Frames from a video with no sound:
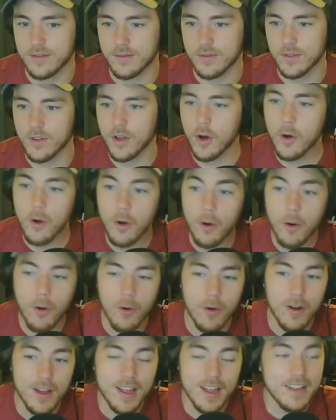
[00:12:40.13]

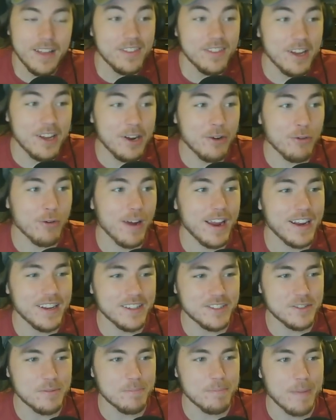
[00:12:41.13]
Oh, the
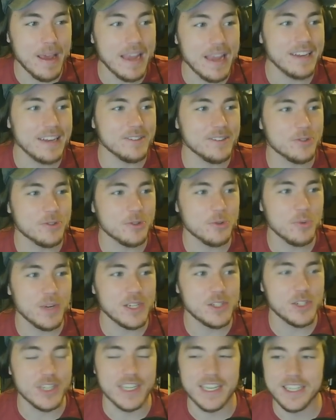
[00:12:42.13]
greatest bait and
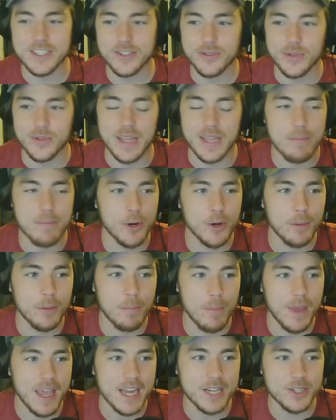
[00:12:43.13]
switch in history. They put a
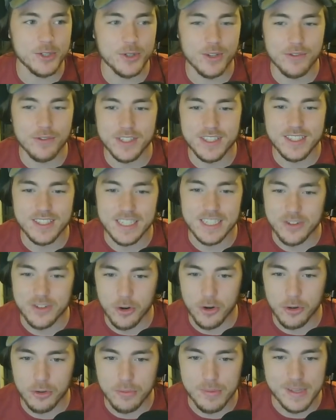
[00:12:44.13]
picture of a sea
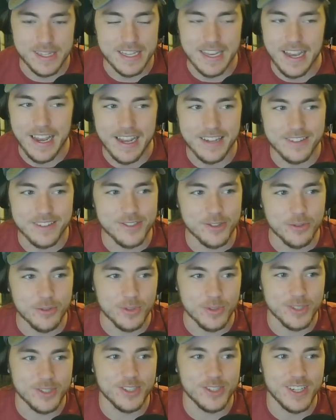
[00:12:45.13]
turtle, but the answer
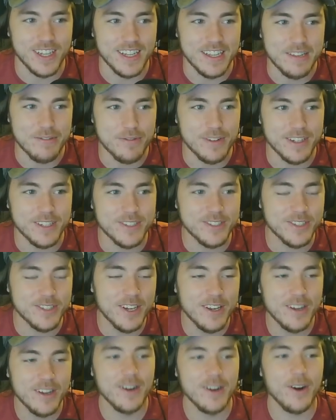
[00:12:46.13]
was jellyfish.
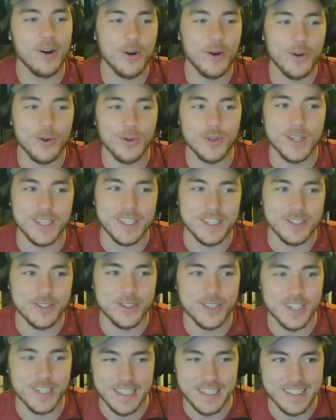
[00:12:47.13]
Holy
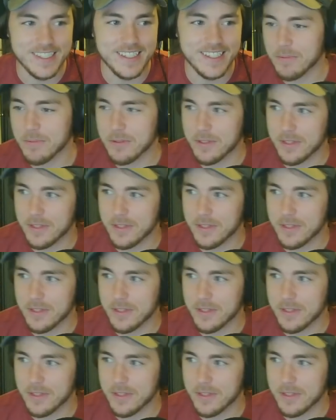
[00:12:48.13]
shit.